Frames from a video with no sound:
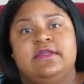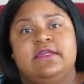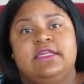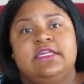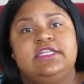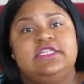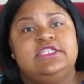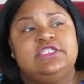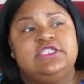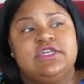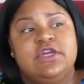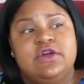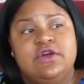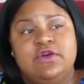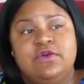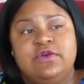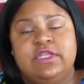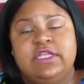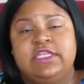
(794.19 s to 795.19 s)
He
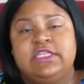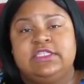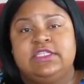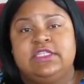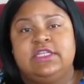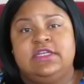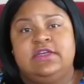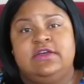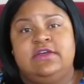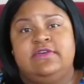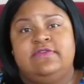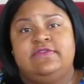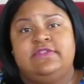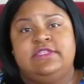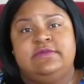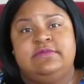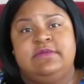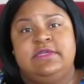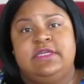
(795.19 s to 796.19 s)
showed his love
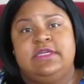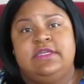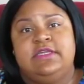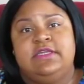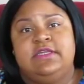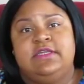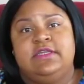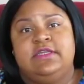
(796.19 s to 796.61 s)
to me.